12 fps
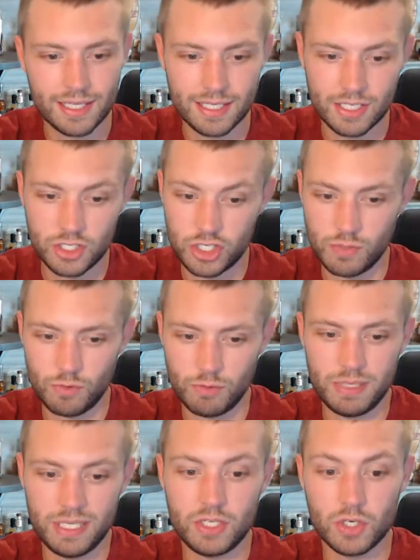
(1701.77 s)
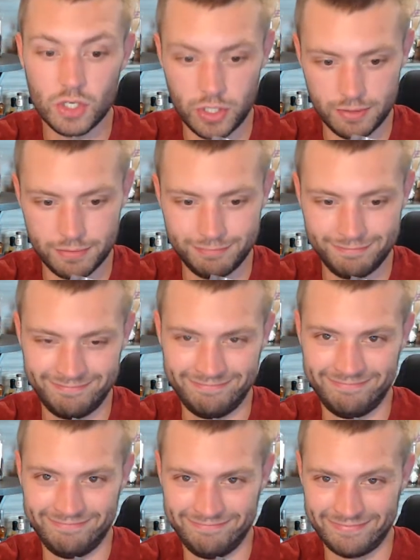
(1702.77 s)
Shit would be good.
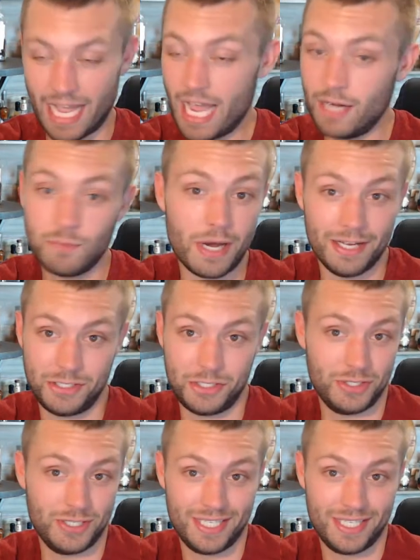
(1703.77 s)
I'd watch.